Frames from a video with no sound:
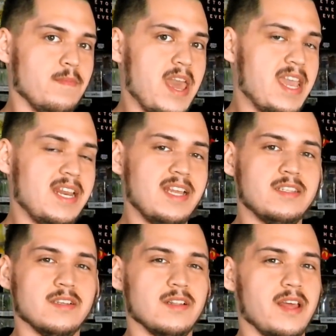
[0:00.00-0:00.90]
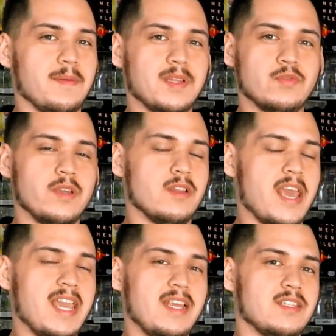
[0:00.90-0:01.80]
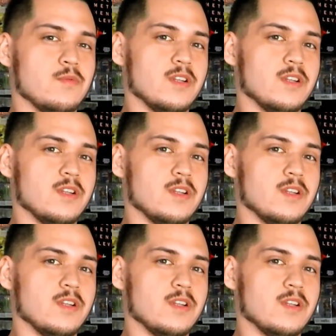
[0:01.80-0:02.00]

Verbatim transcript: 80 to like between 80 to